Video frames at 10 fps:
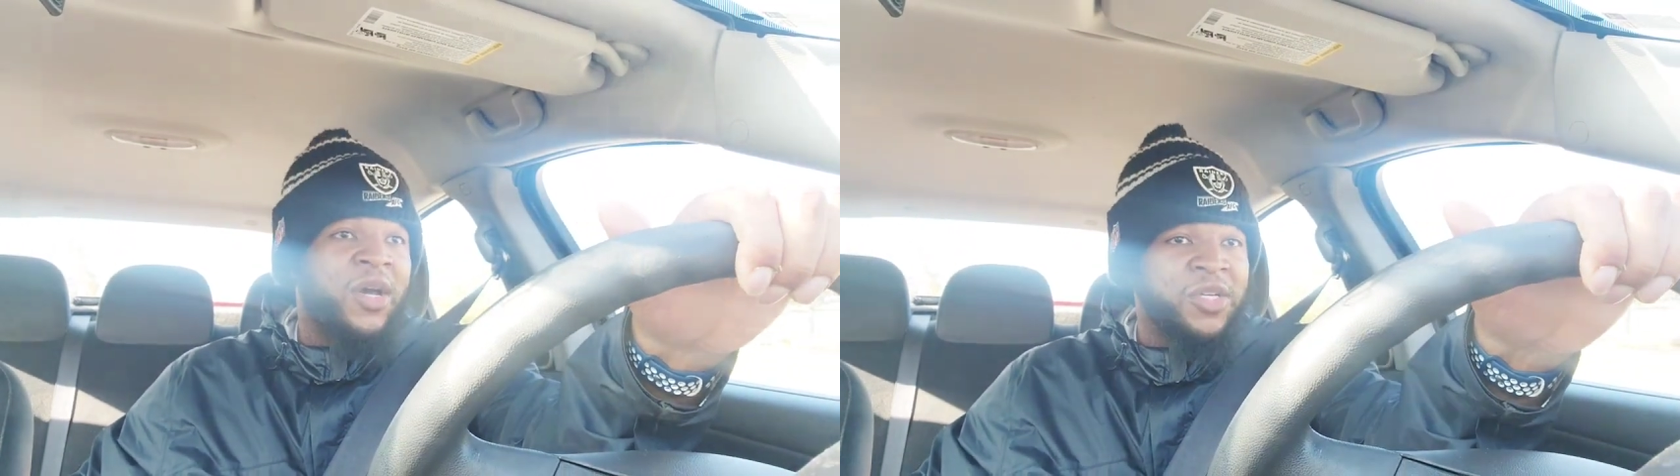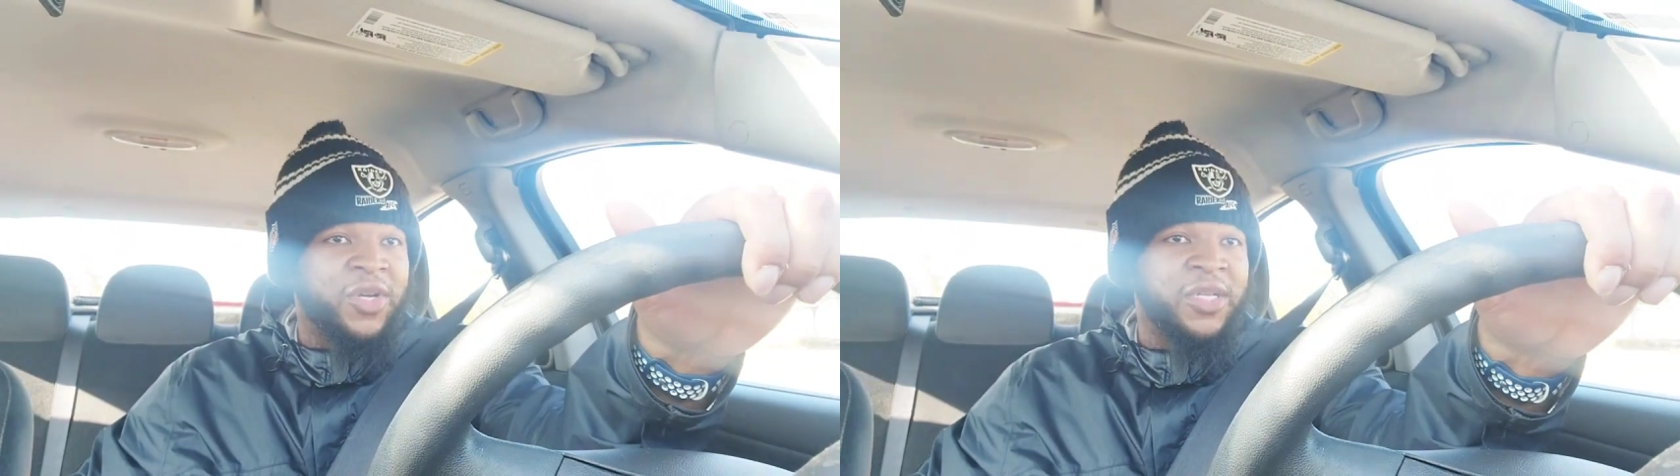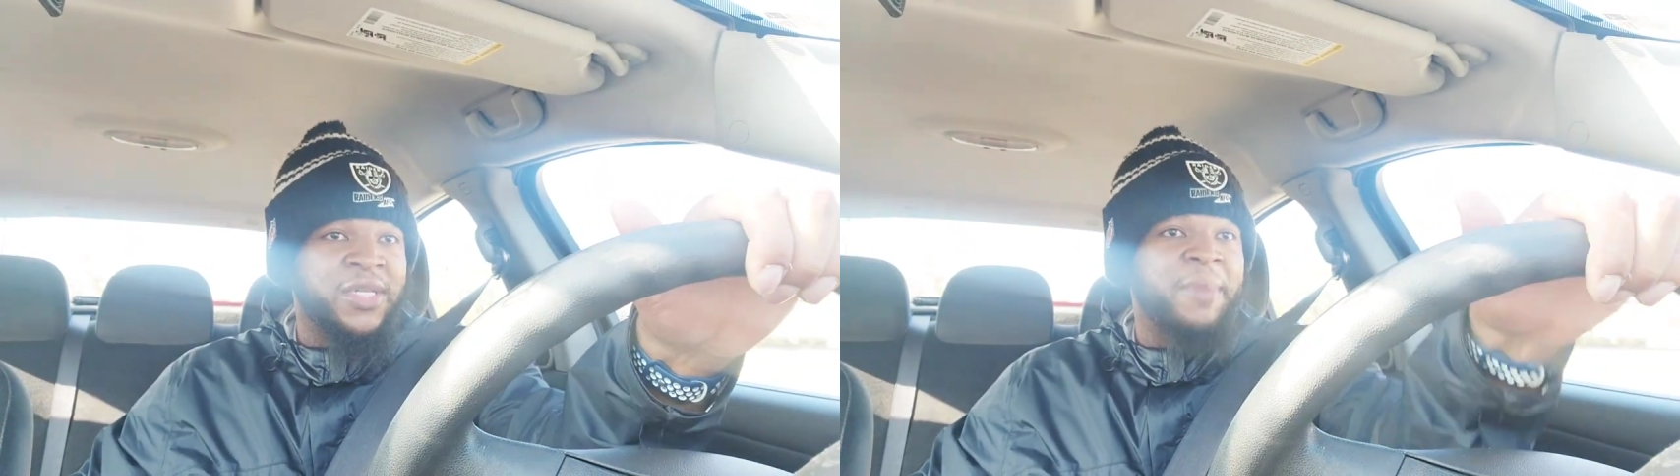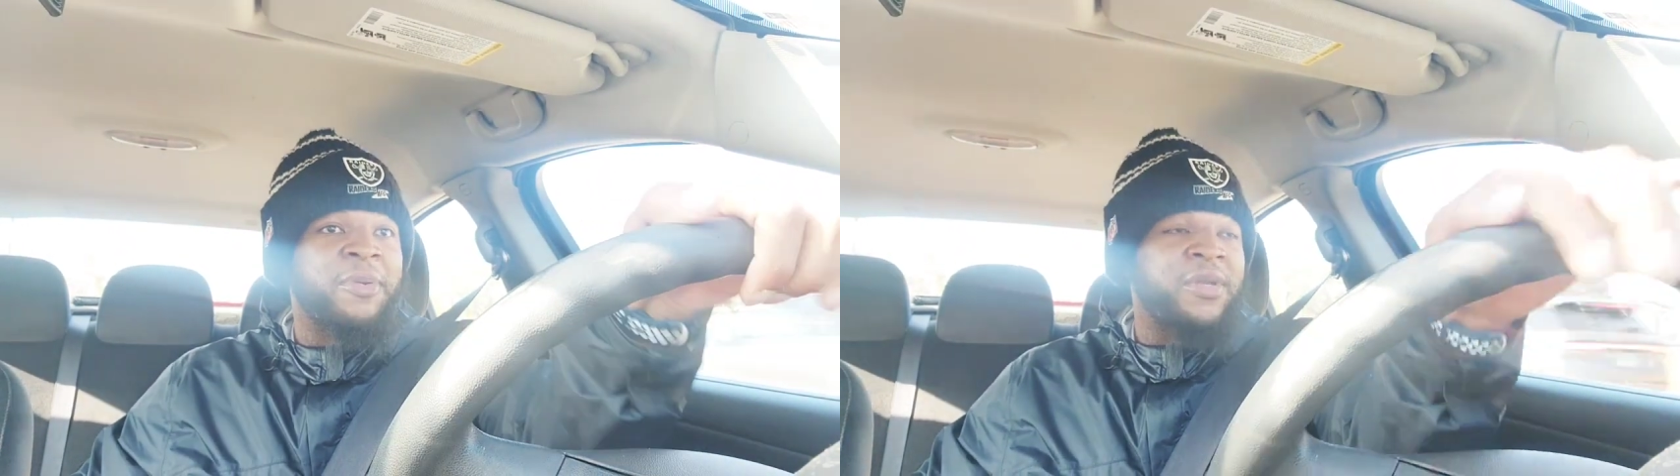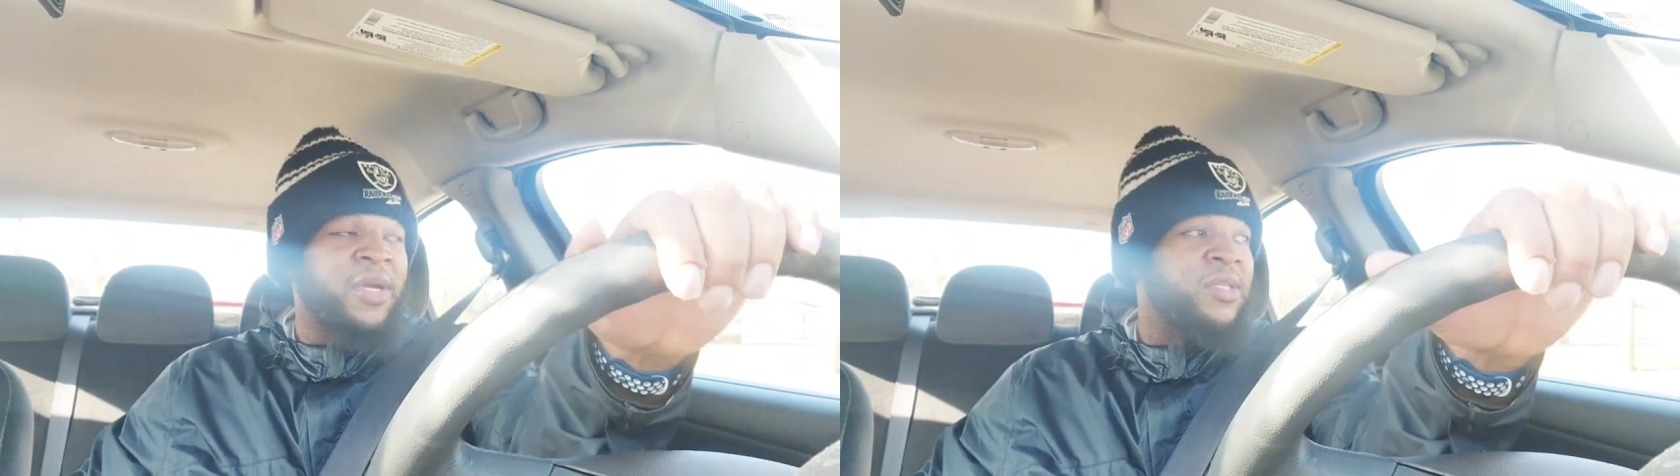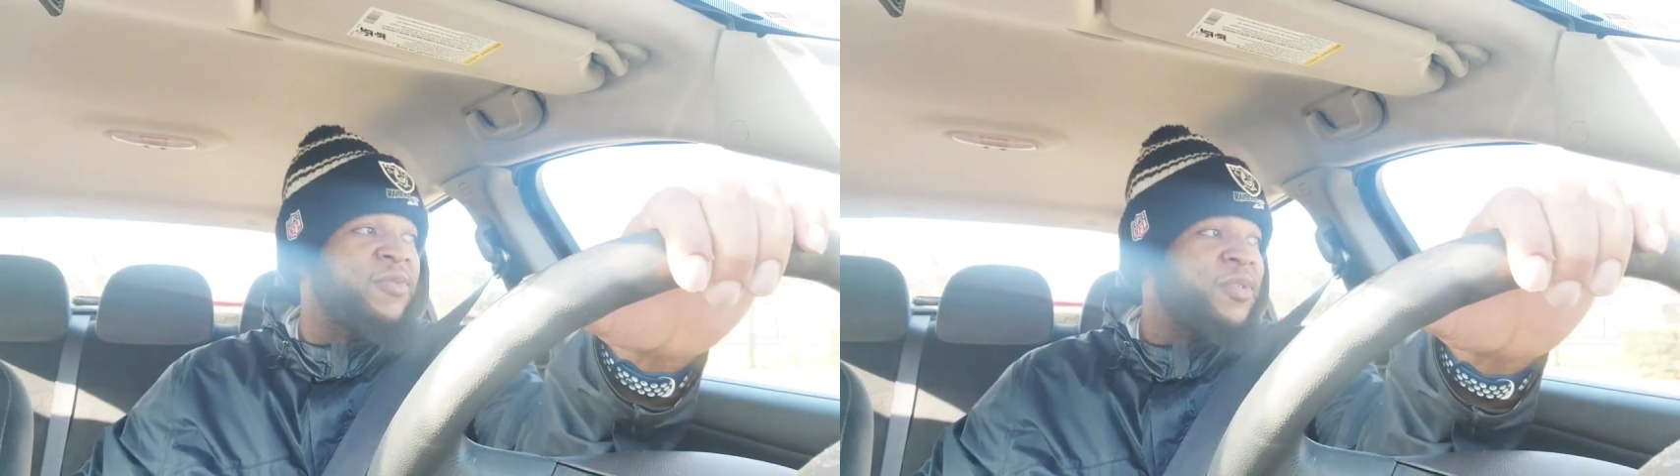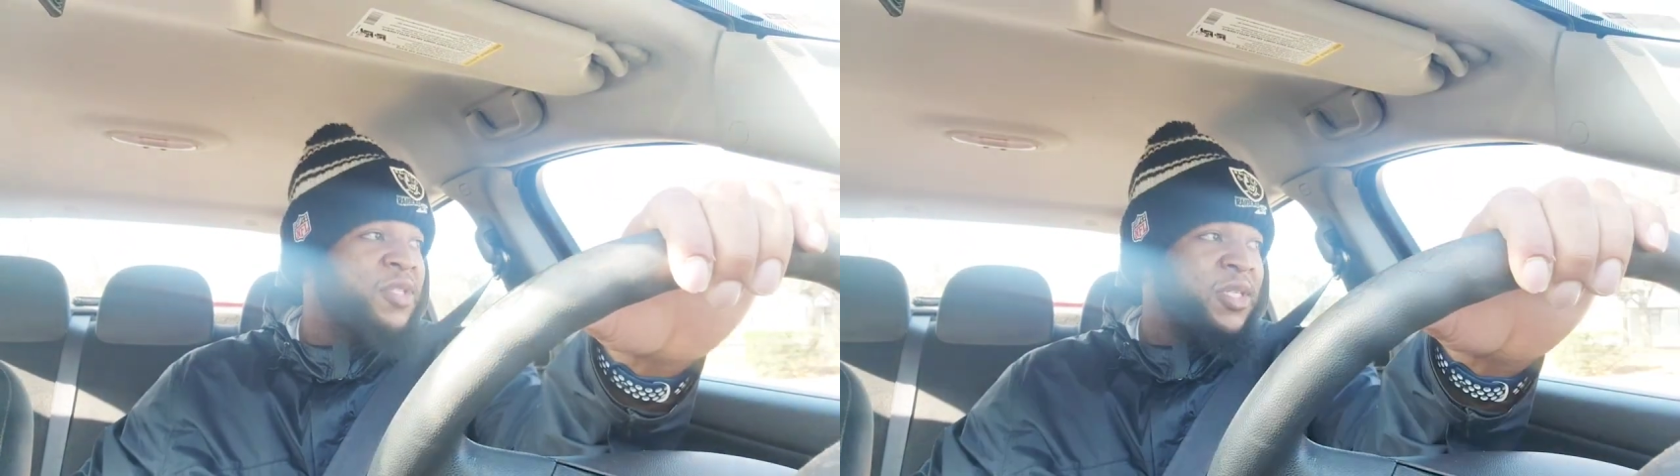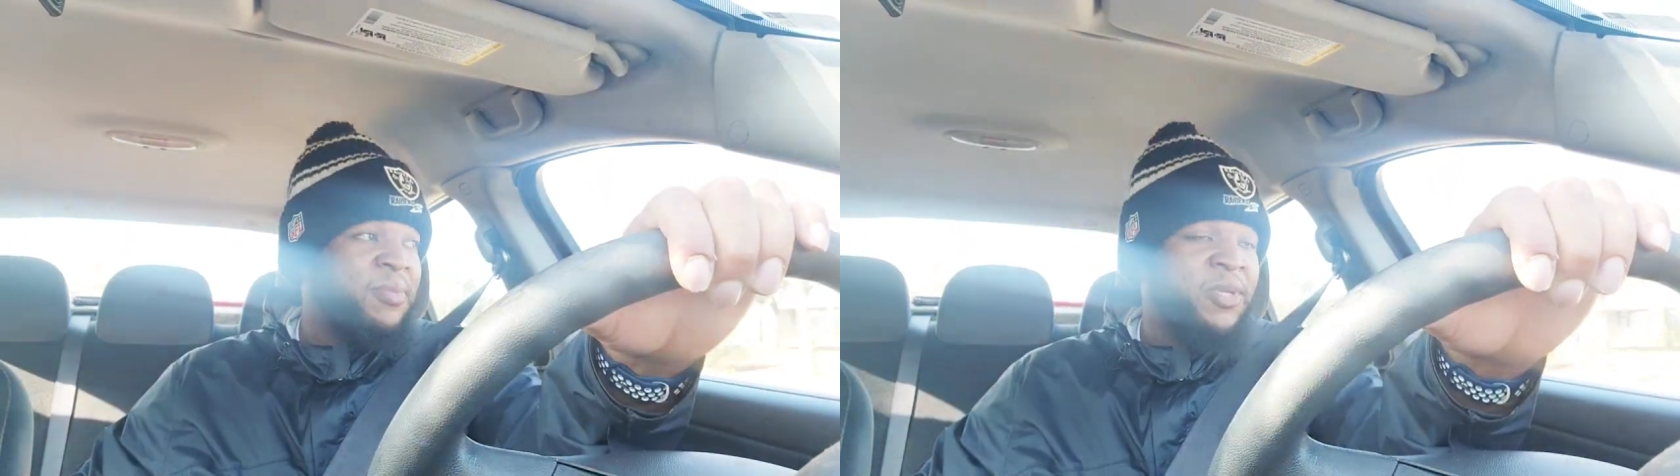I always try to stay productive
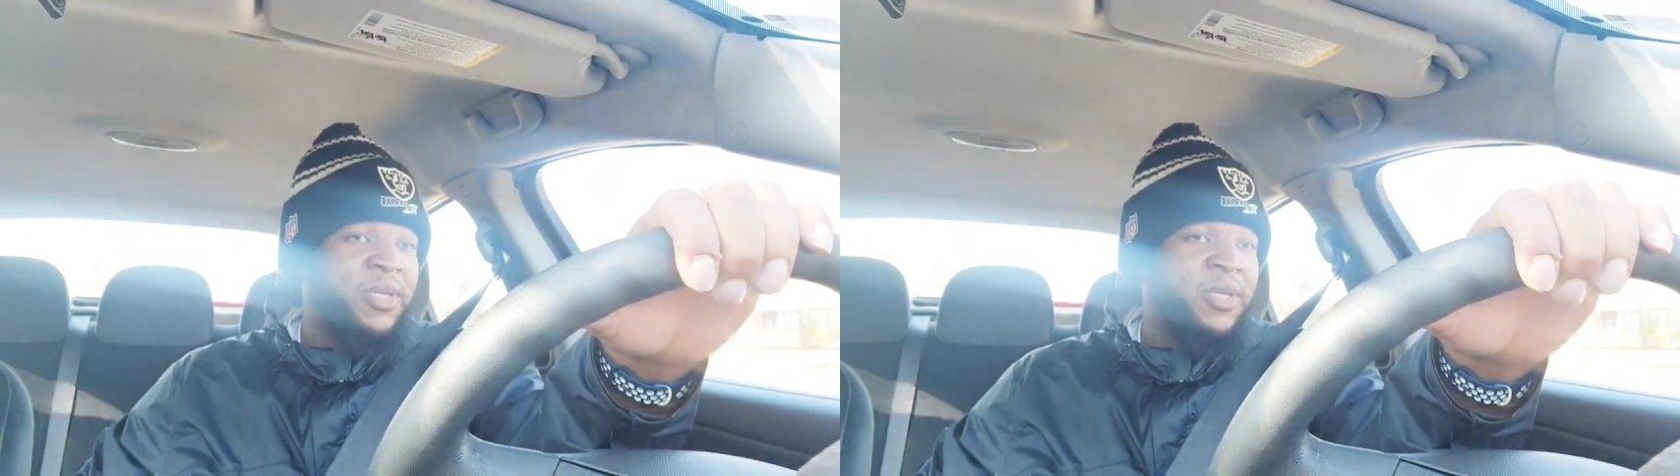and shit,